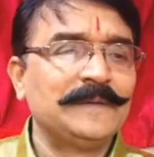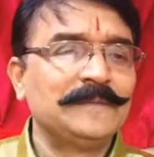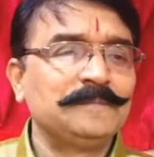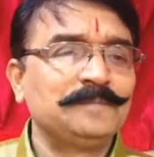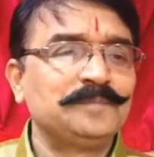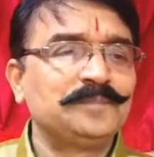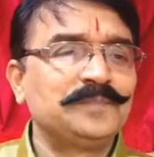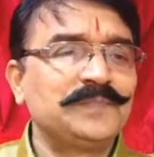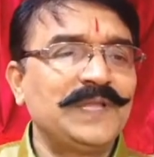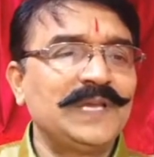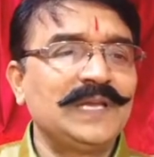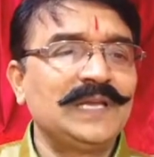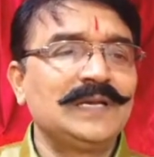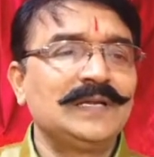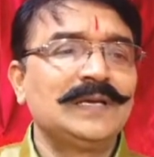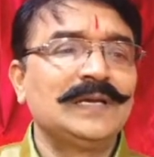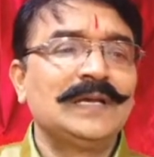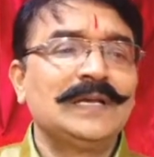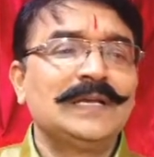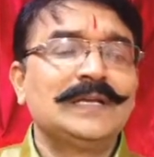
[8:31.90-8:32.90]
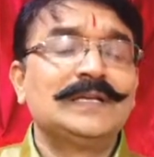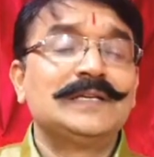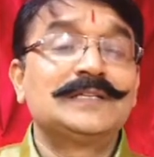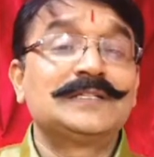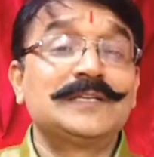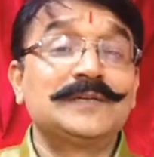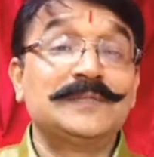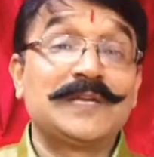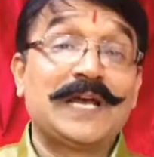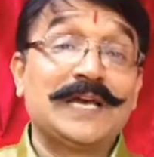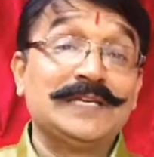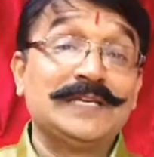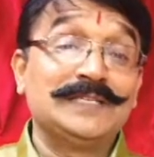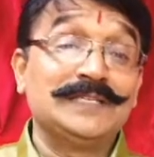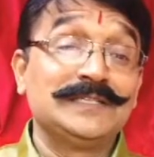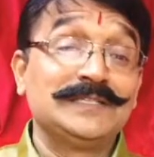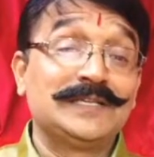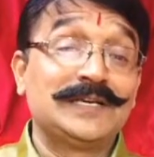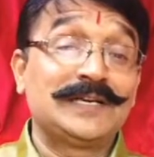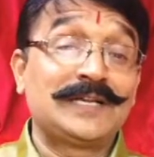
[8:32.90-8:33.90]
Then
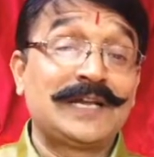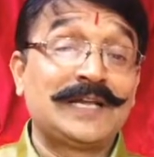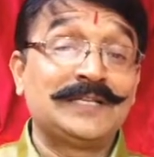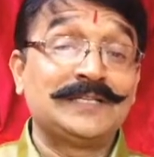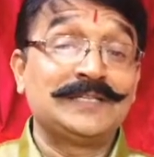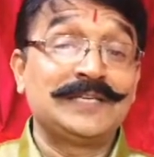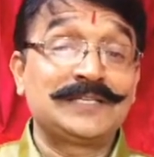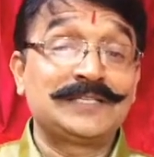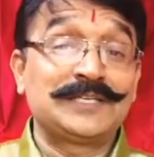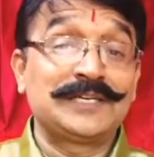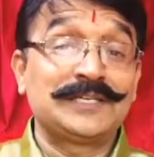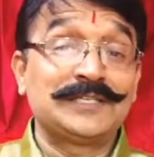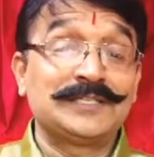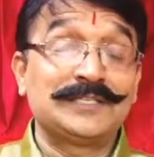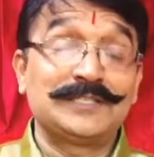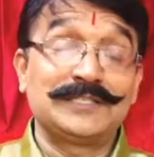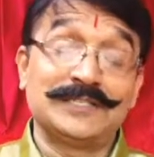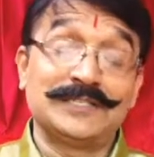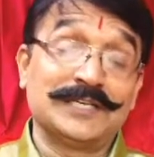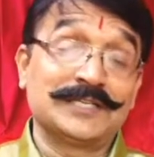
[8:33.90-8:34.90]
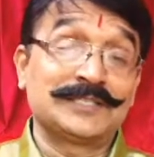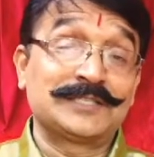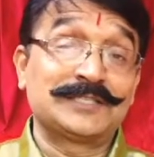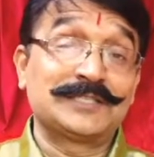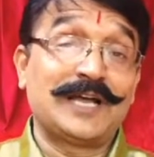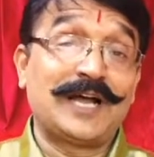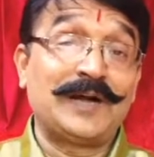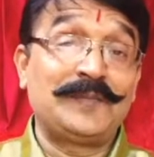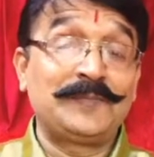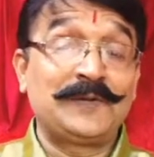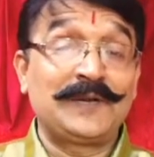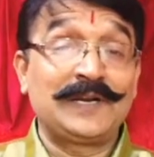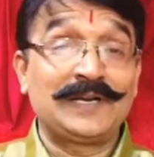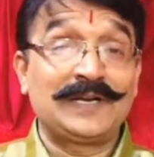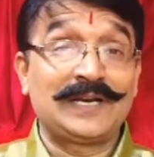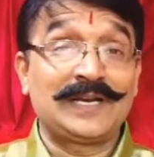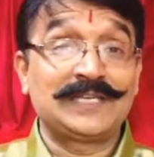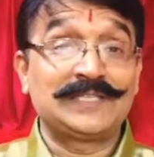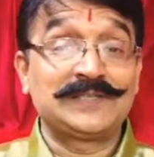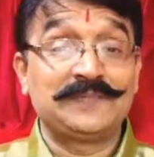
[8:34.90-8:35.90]
summarizing the transactions. Yes, after
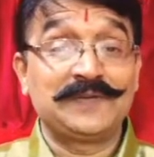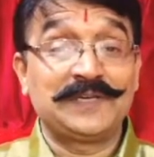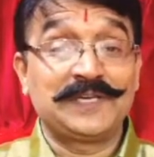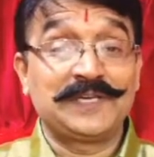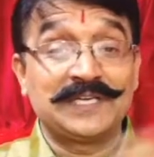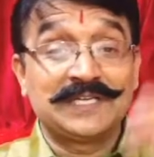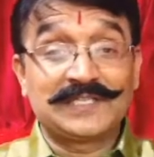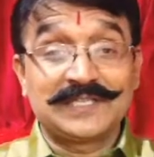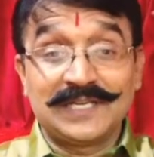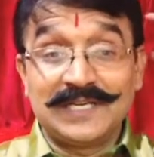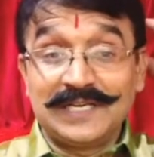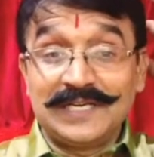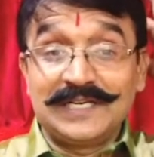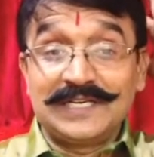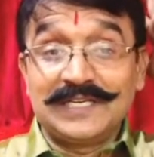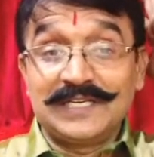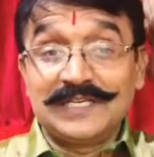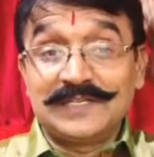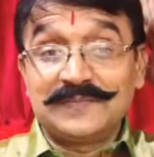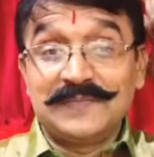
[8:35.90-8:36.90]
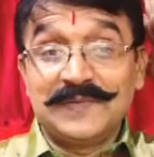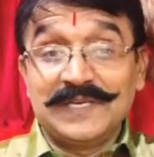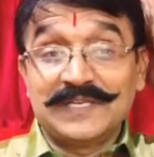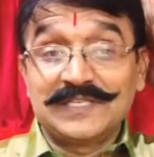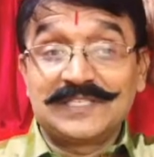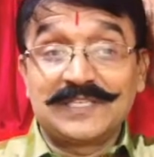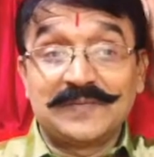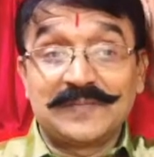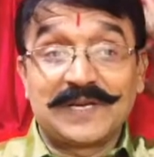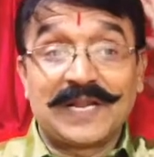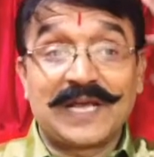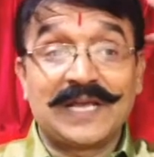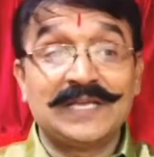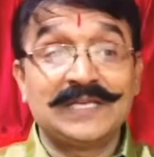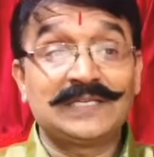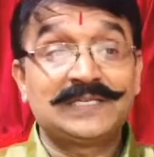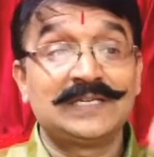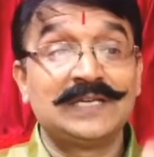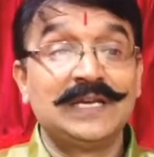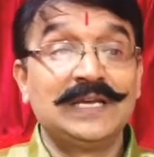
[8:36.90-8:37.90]
classification it is being
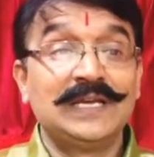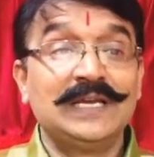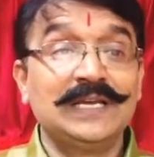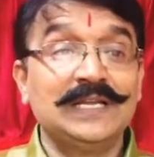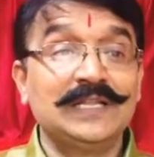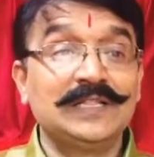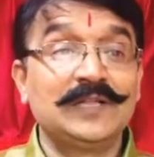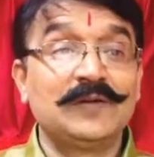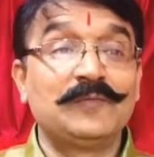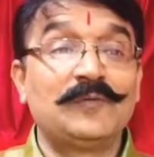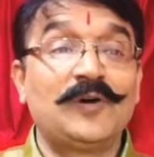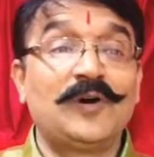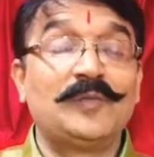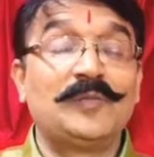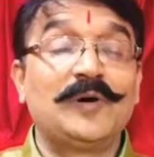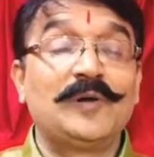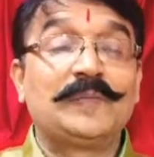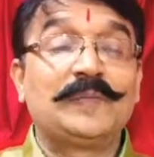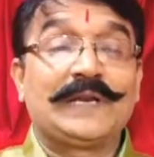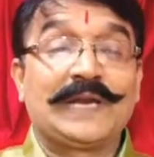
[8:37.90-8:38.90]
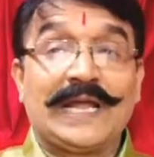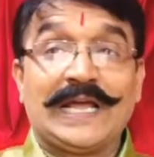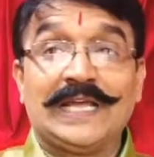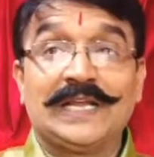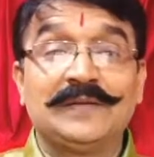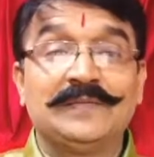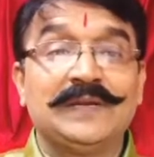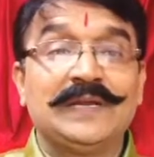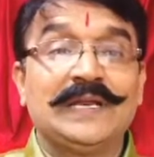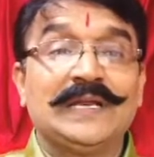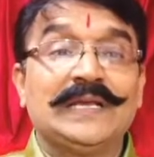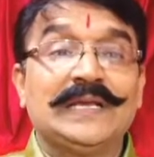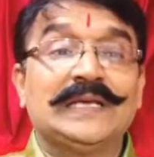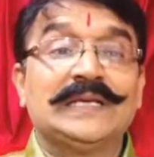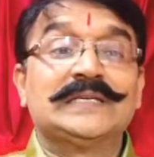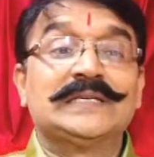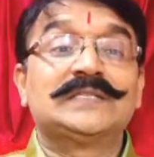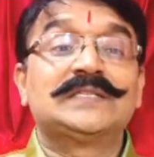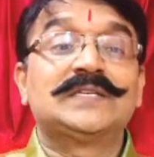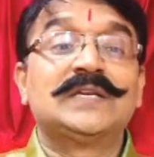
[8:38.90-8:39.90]
summarized in the form of trial
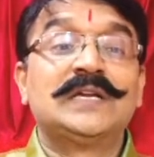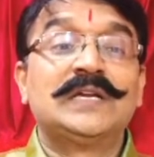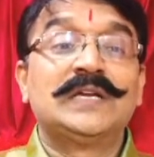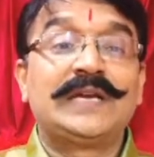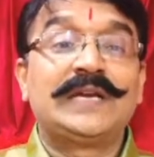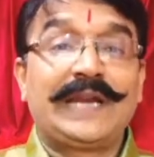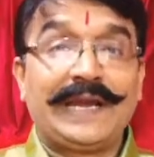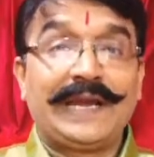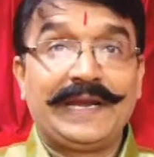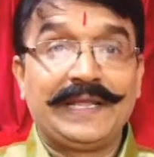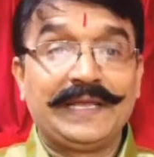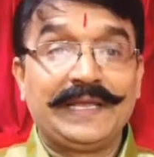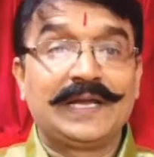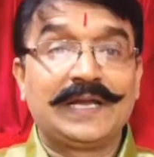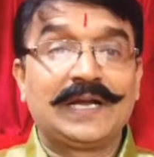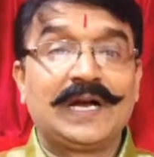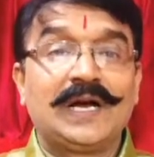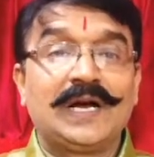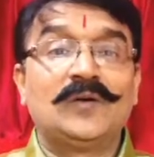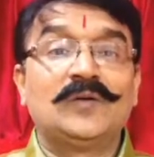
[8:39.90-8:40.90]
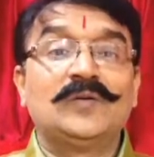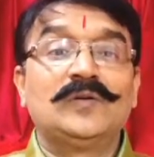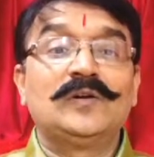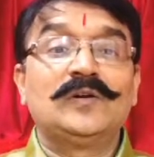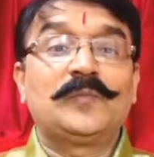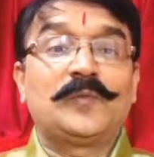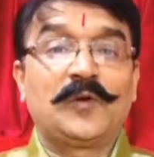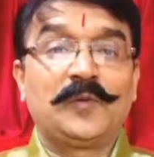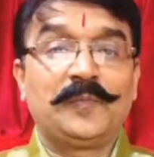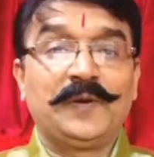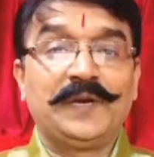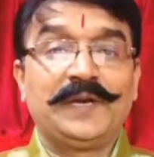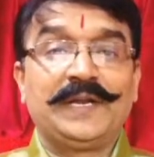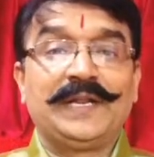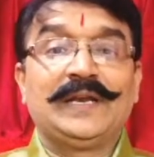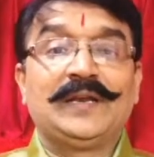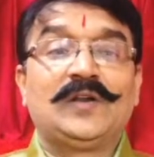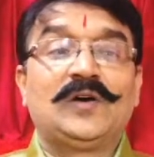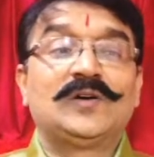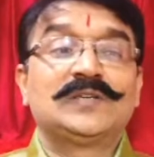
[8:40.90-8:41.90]
balance, trading account, profit
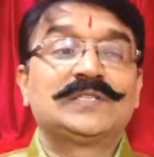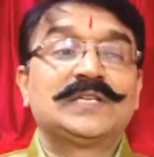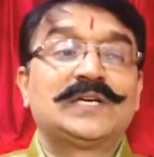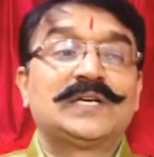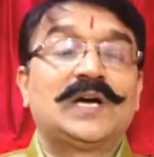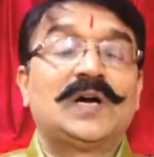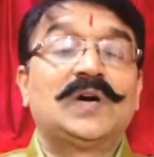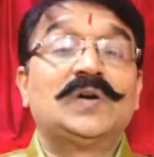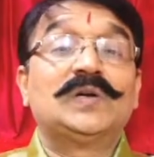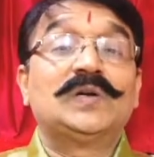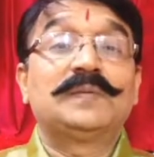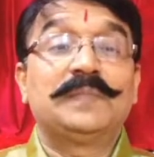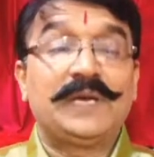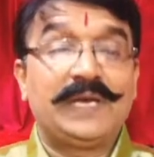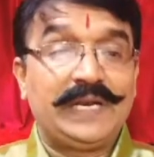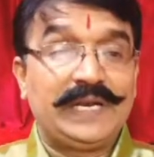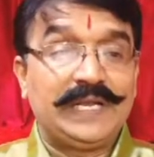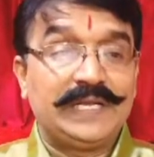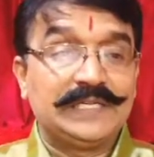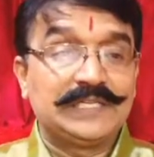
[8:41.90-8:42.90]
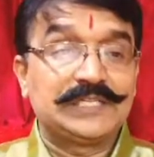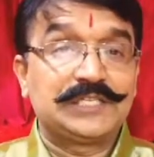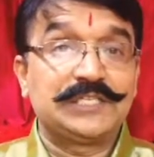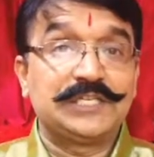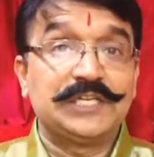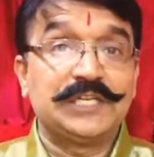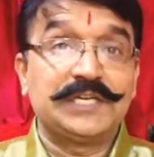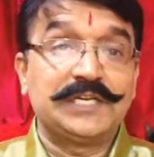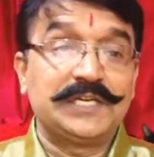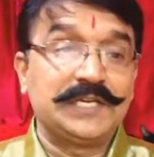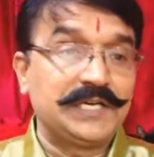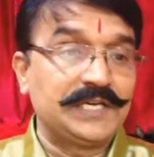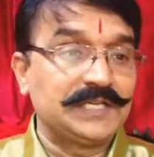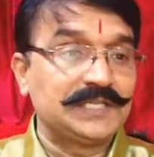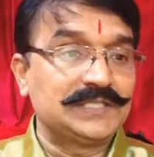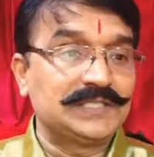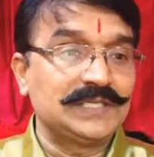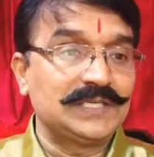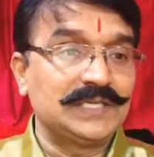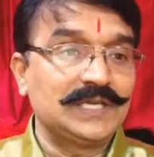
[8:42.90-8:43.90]
and loss account, balance sheet,
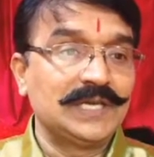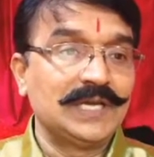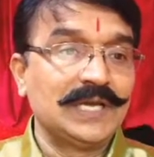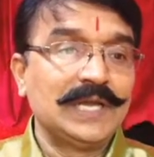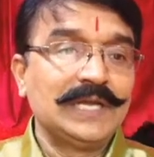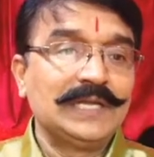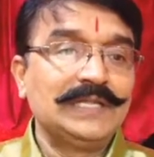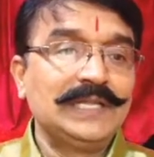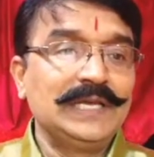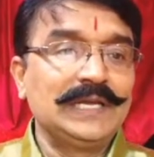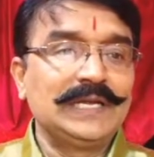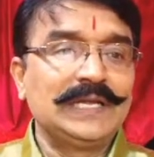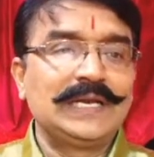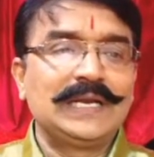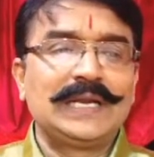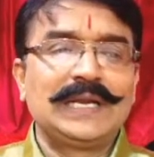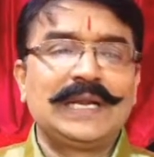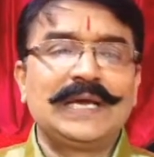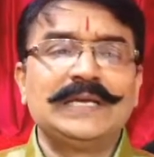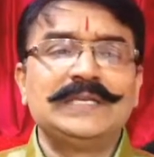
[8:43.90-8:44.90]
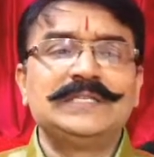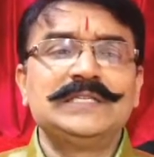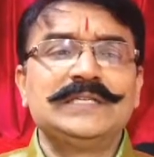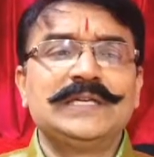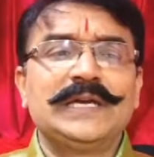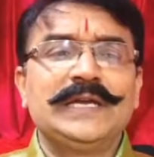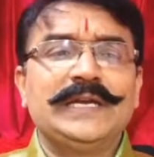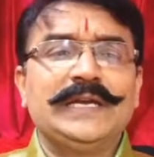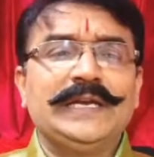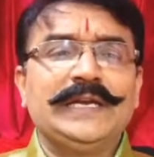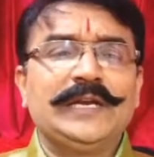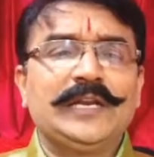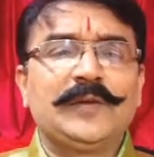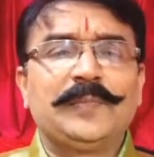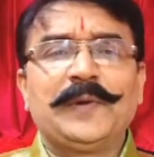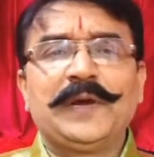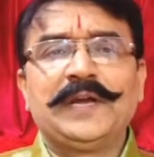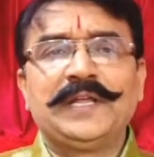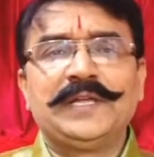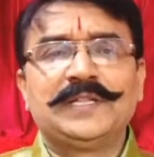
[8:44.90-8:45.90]
etc. Then analyzing and
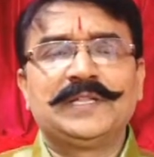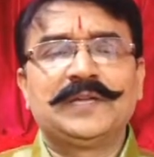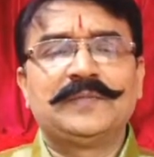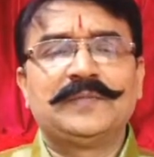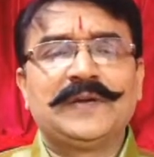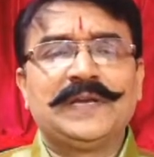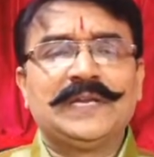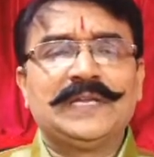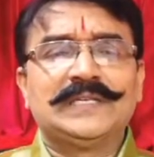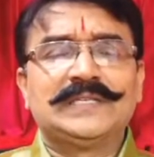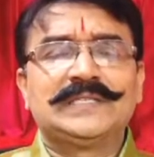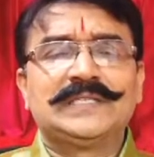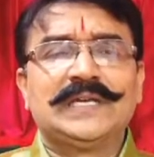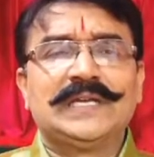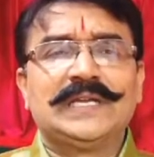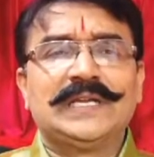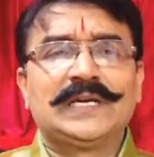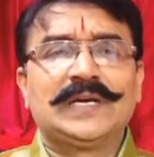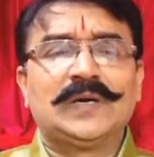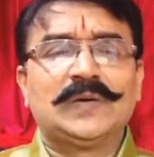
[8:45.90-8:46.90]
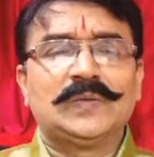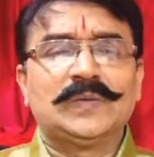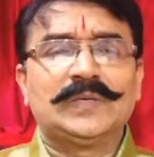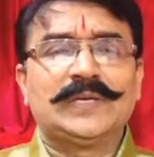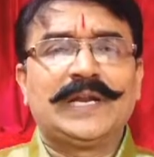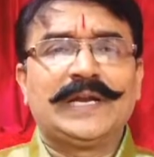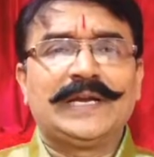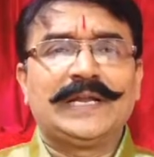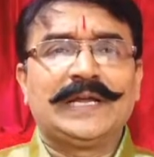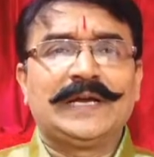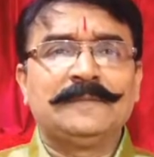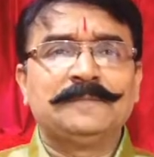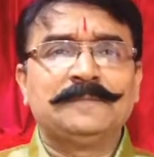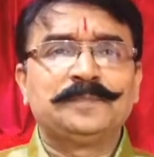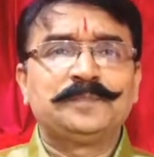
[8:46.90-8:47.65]
interpreting the financial account data.